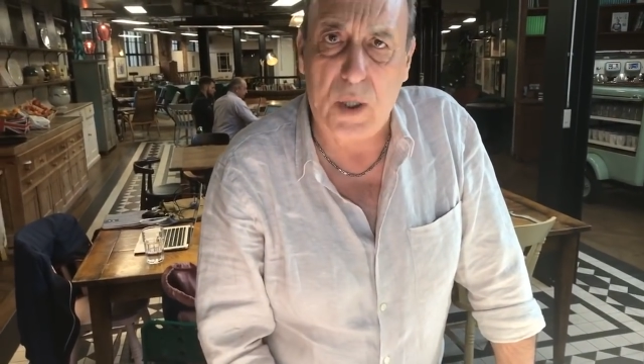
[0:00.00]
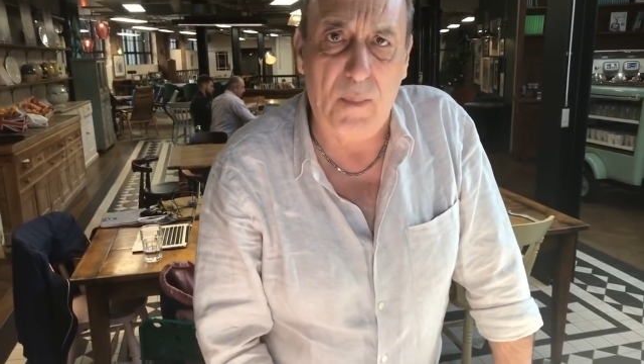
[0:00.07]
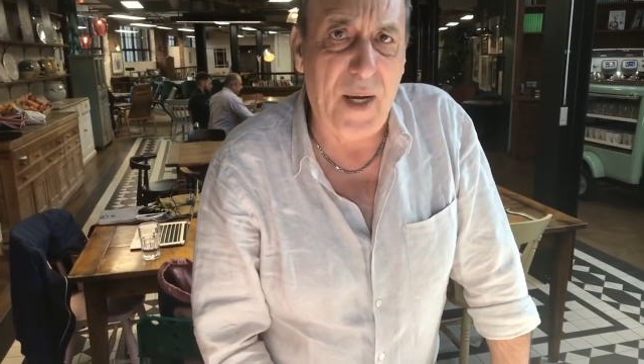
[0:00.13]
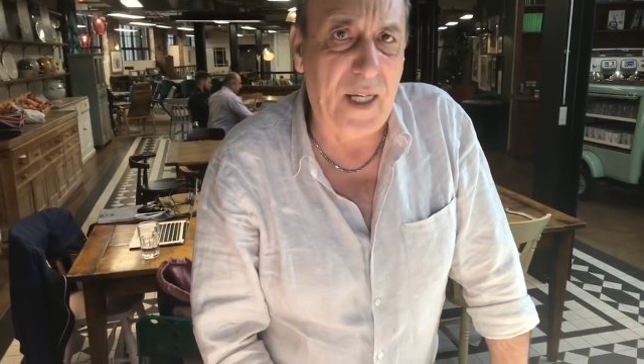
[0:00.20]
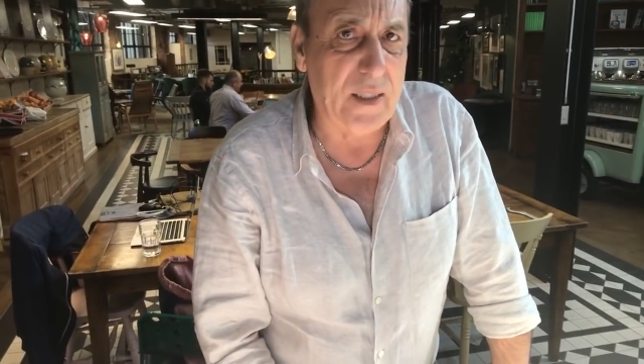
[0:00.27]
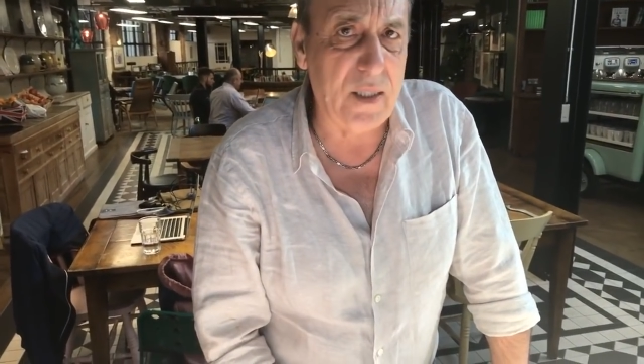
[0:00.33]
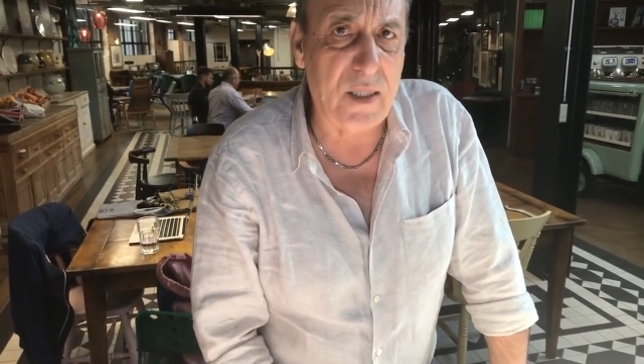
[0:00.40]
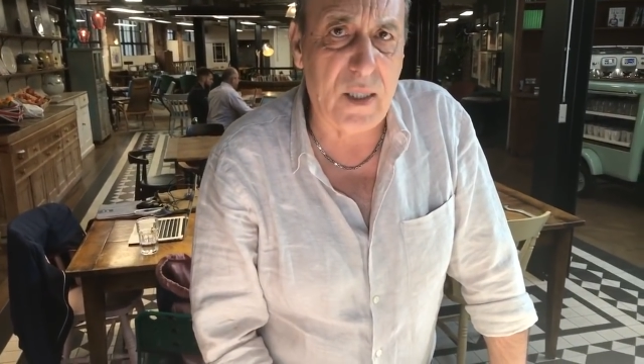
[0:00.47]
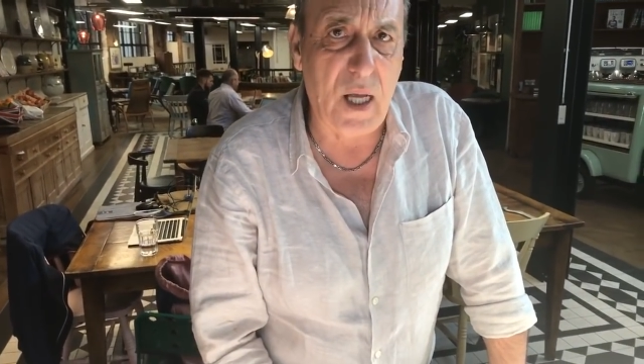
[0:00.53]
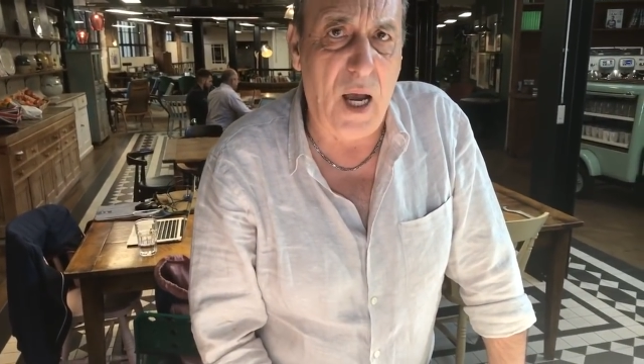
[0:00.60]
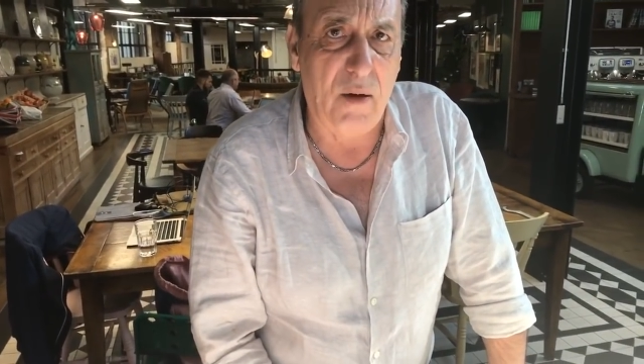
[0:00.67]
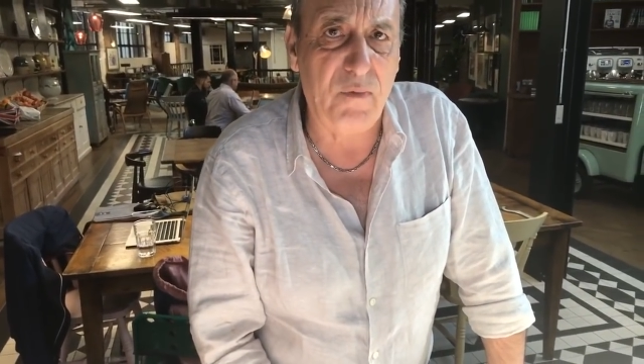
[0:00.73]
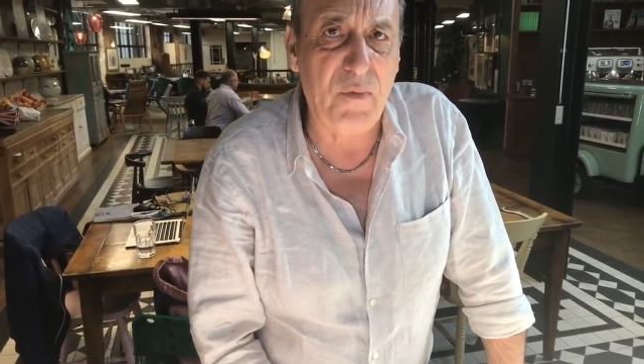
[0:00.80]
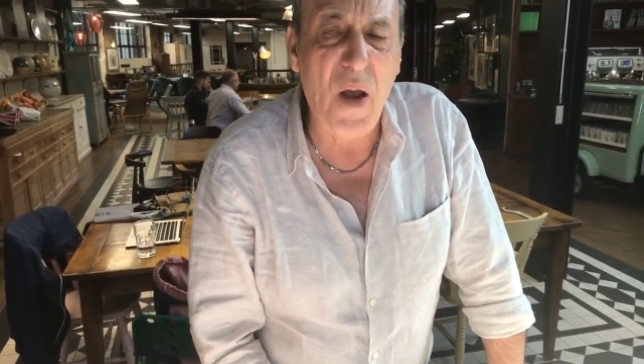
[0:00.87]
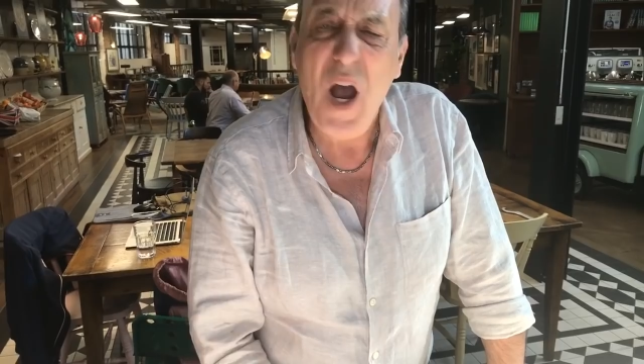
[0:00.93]
some.
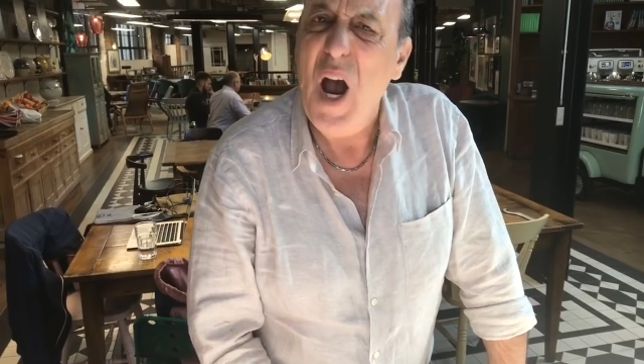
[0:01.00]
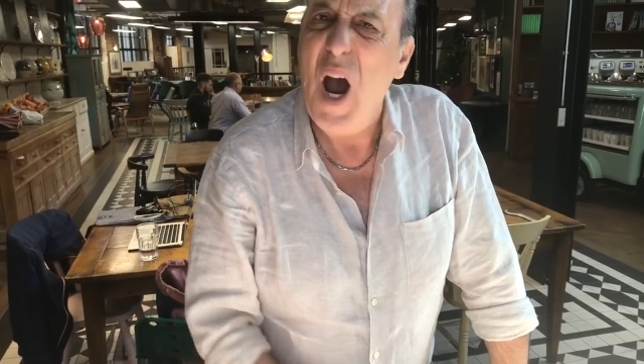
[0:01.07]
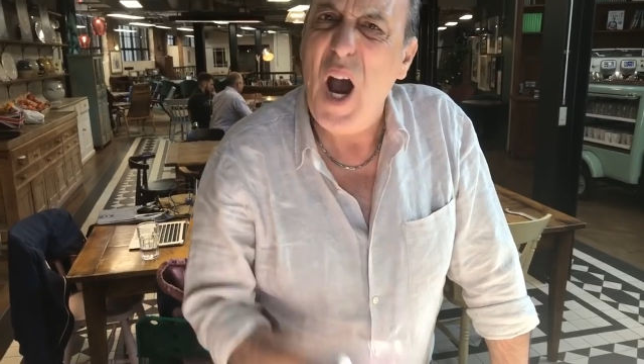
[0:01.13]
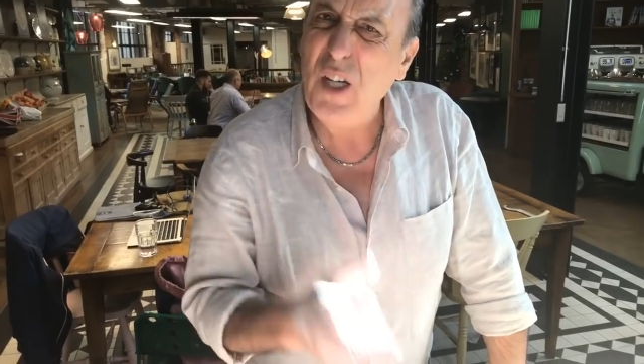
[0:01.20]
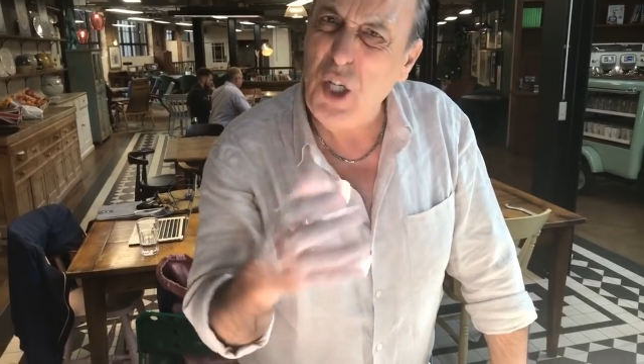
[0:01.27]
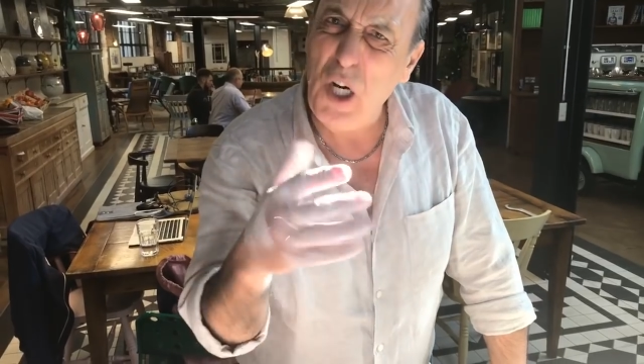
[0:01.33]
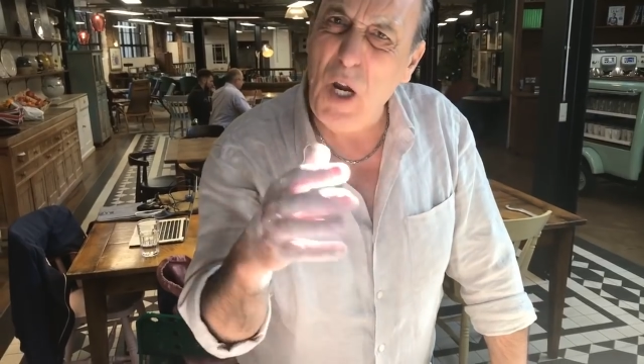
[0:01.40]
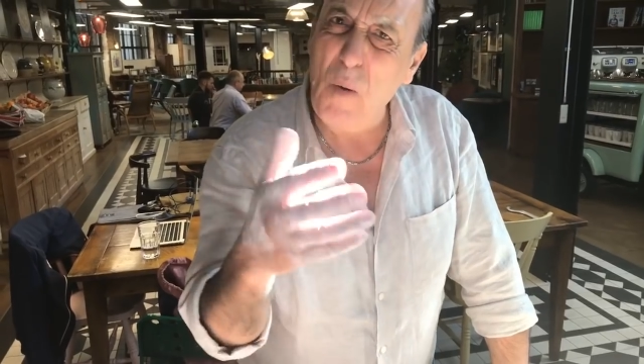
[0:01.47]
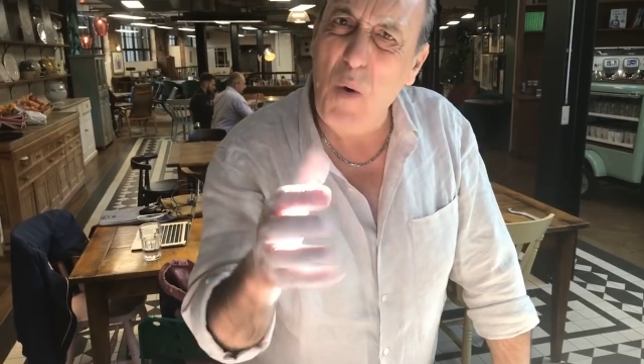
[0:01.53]
Good. I'm sure.